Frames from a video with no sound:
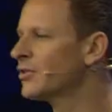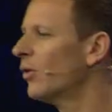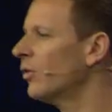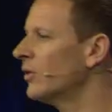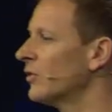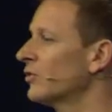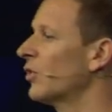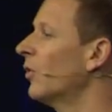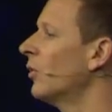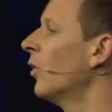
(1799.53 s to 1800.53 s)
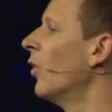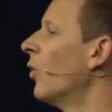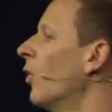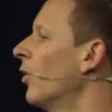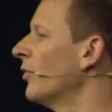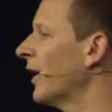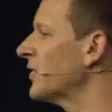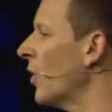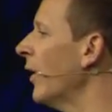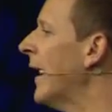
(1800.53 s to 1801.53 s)
so
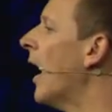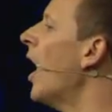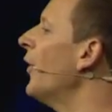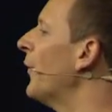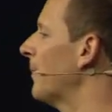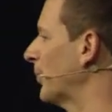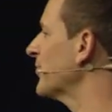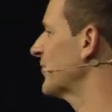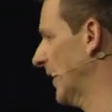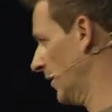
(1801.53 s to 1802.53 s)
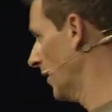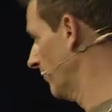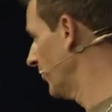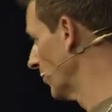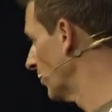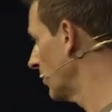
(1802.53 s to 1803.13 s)
there's only 100% of you.